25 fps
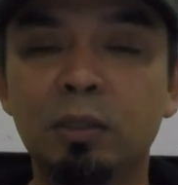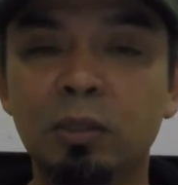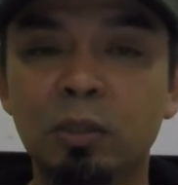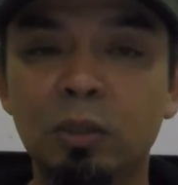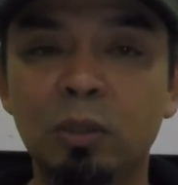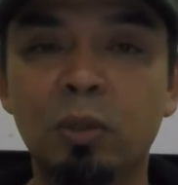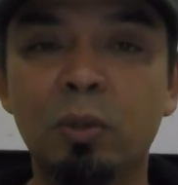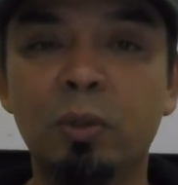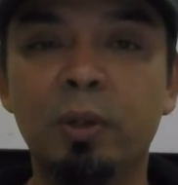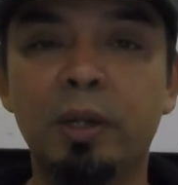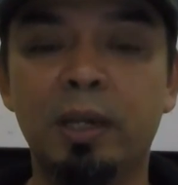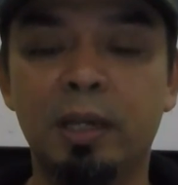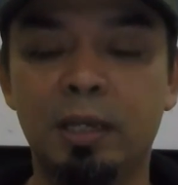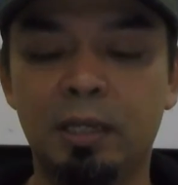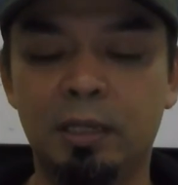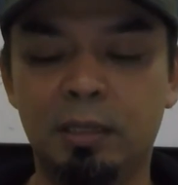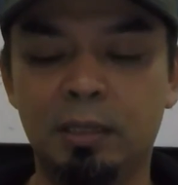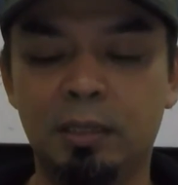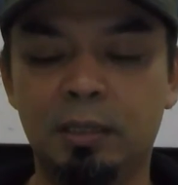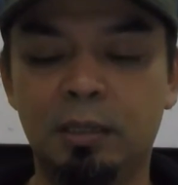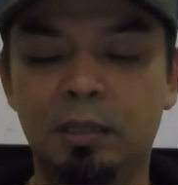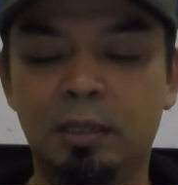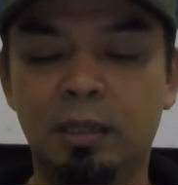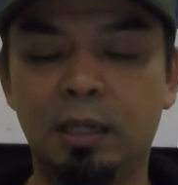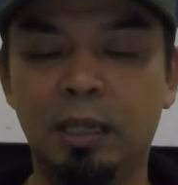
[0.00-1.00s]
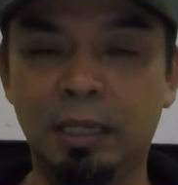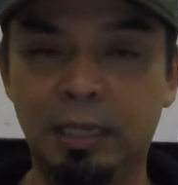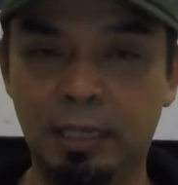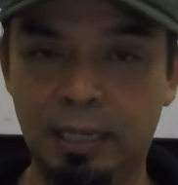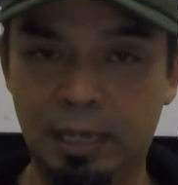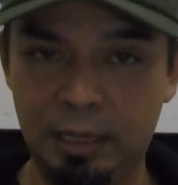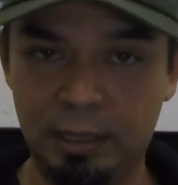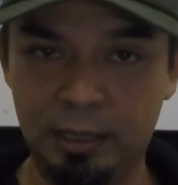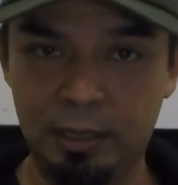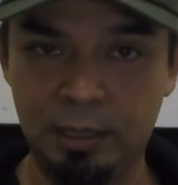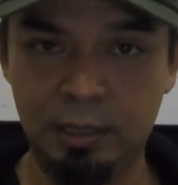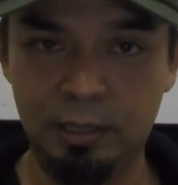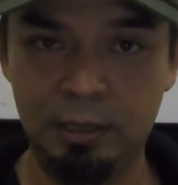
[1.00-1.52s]
Go ahead and
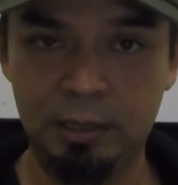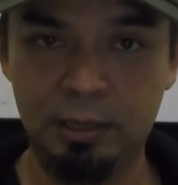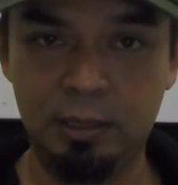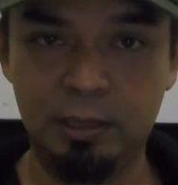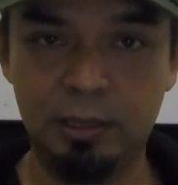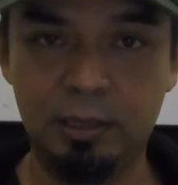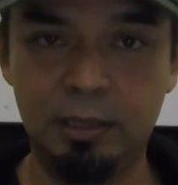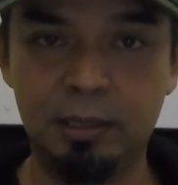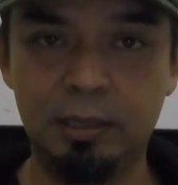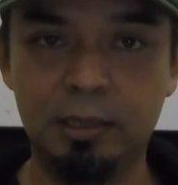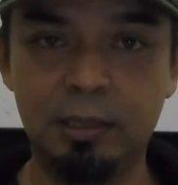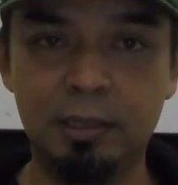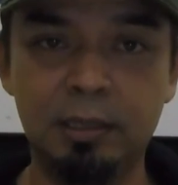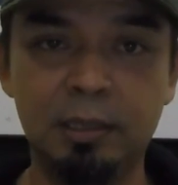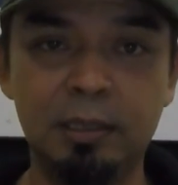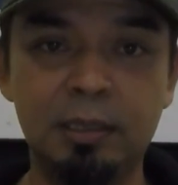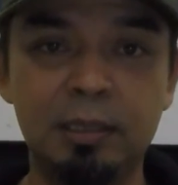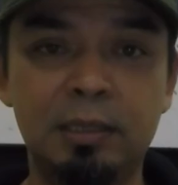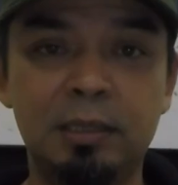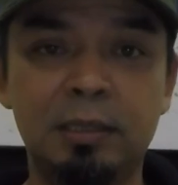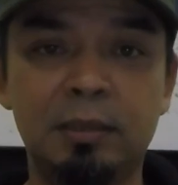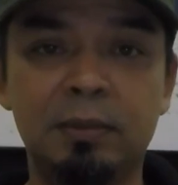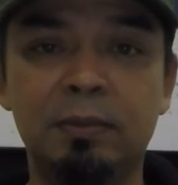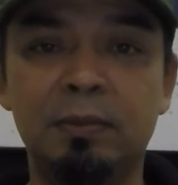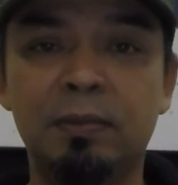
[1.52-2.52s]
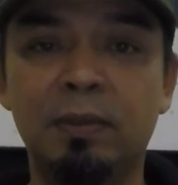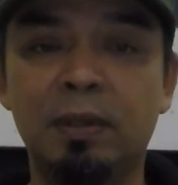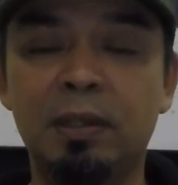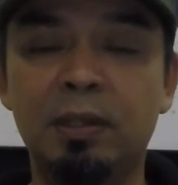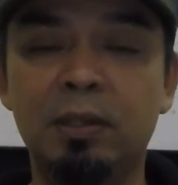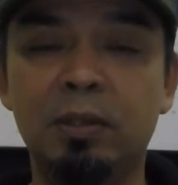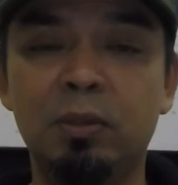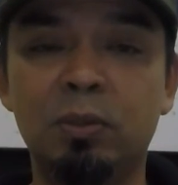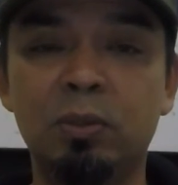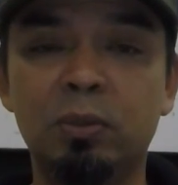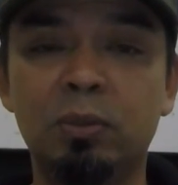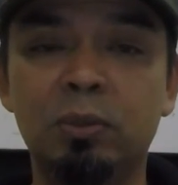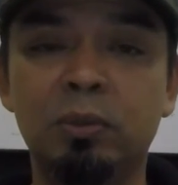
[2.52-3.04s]
get this. This is very
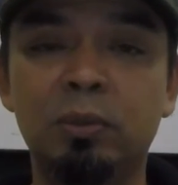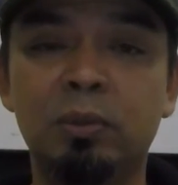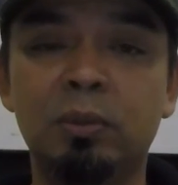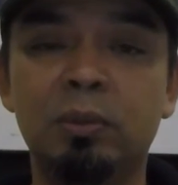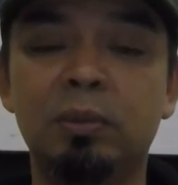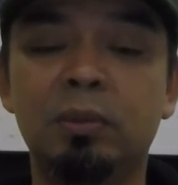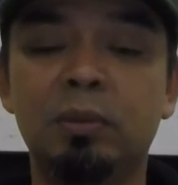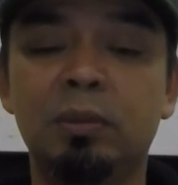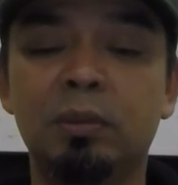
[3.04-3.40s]
cool.